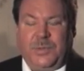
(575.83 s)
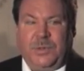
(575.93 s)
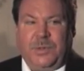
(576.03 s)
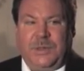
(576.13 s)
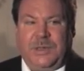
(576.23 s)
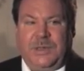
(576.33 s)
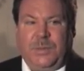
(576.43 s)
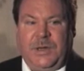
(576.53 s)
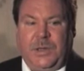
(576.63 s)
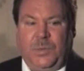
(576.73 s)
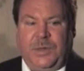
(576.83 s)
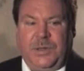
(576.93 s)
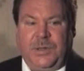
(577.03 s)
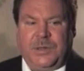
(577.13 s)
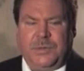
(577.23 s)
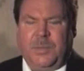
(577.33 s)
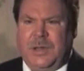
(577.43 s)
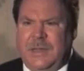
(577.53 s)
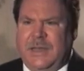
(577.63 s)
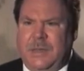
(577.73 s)
We were derated on one of the unit to
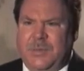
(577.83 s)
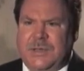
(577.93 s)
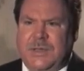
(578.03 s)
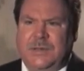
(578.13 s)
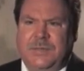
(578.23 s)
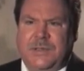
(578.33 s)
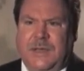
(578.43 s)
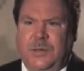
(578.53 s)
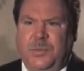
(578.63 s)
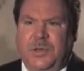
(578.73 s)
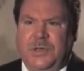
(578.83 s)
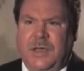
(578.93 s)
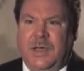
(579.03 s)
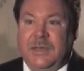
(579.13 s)
about 90% of its output,